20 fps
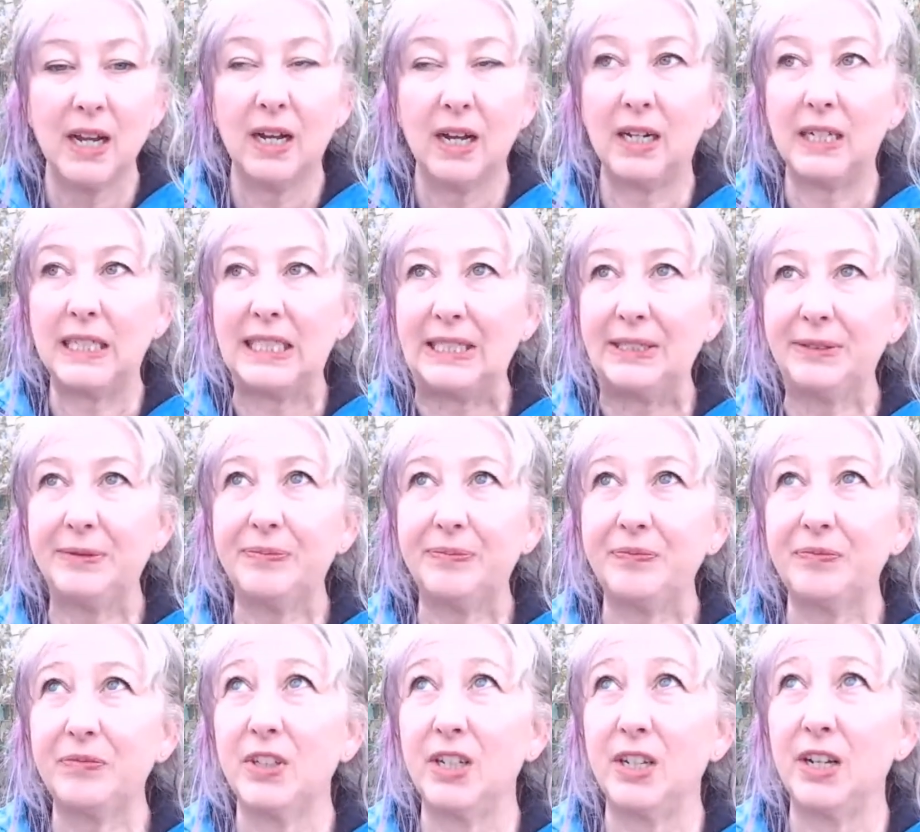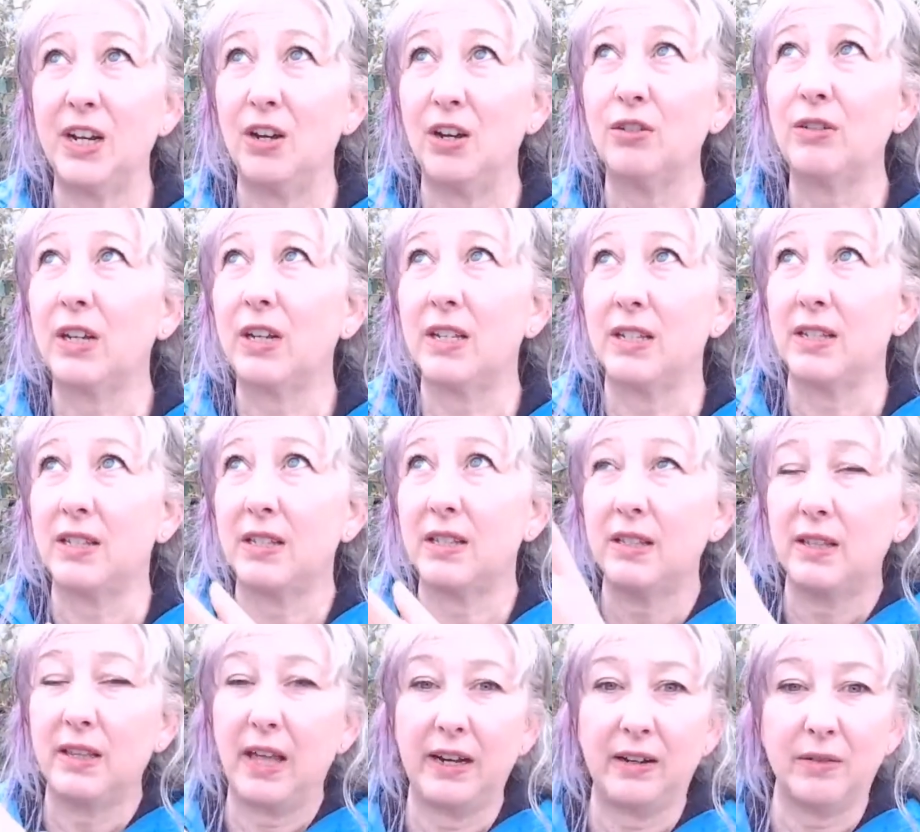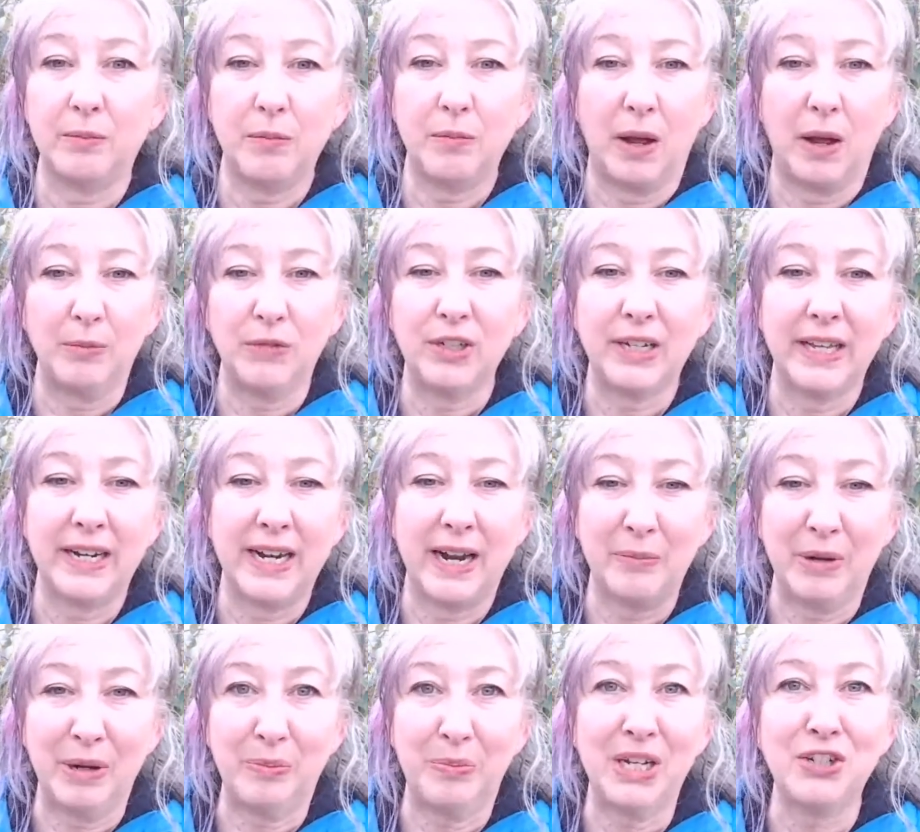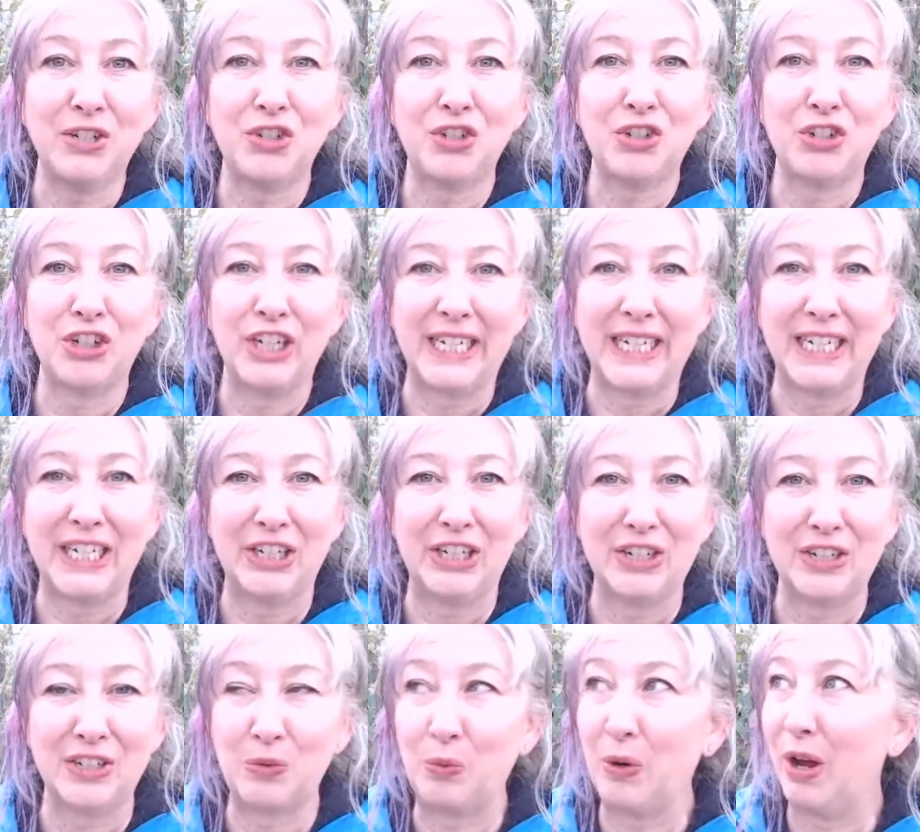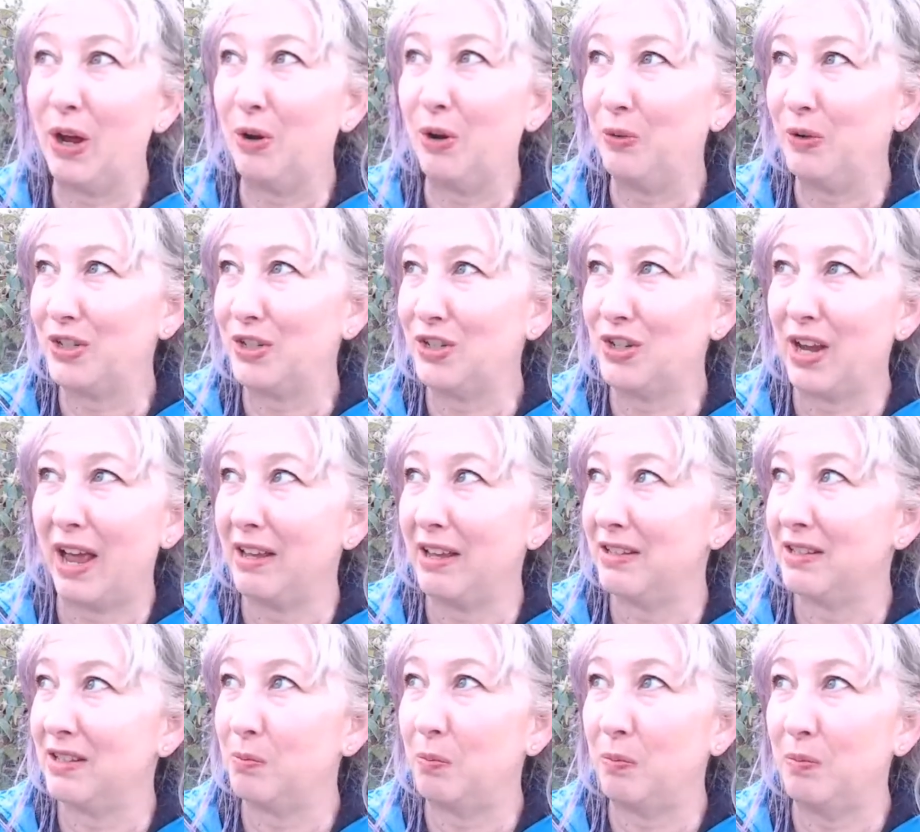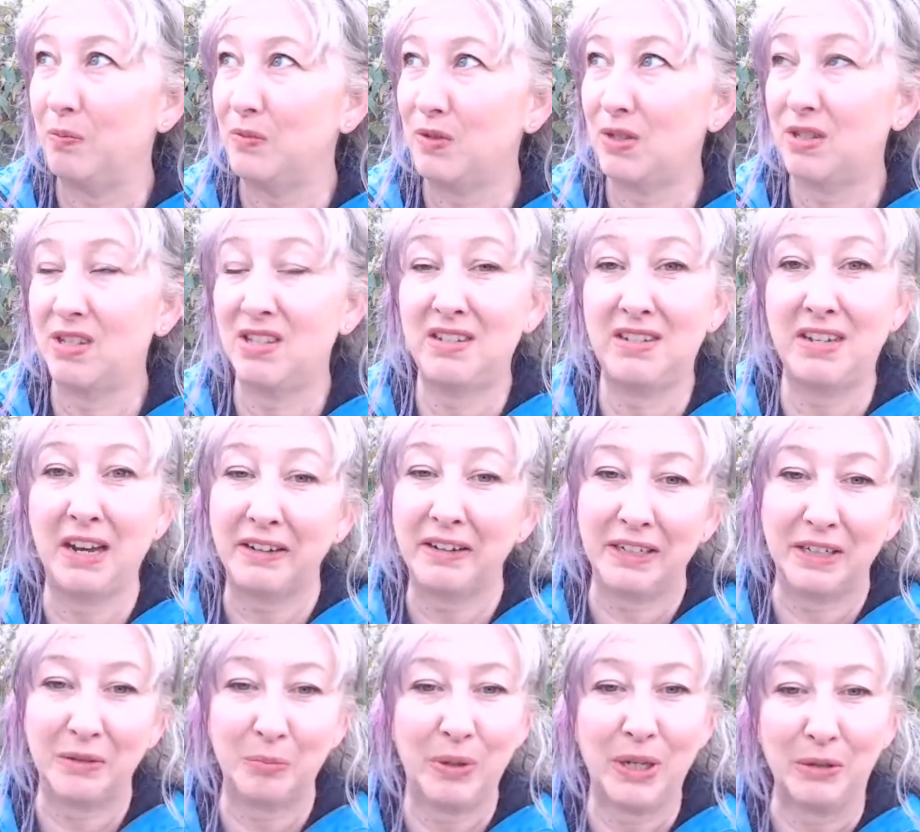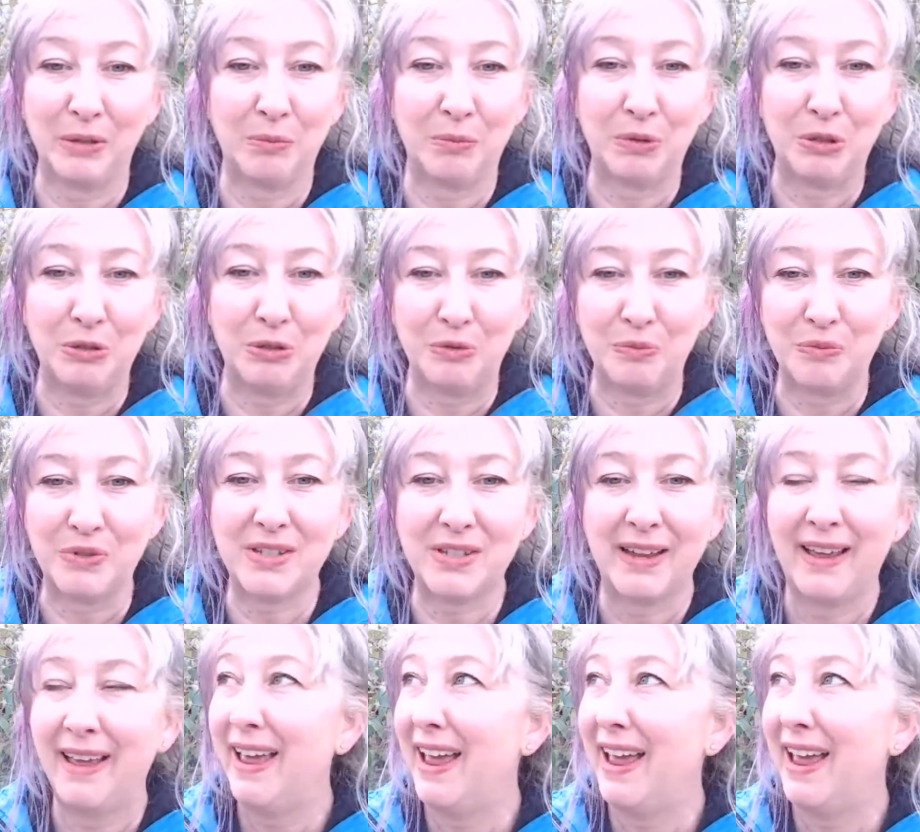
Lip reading: Because like I'm looking at my peach tree here as well, which has stunning pink blooms.